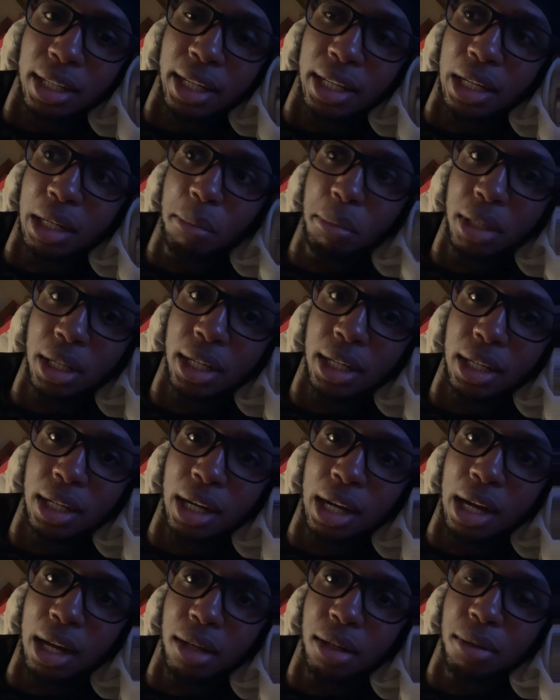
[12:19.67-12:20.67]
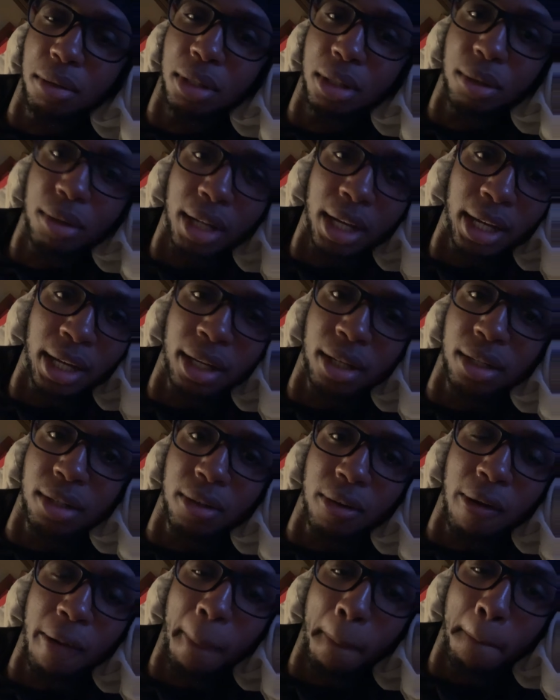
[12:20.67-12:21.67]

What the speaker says: and I'm like, I don't know how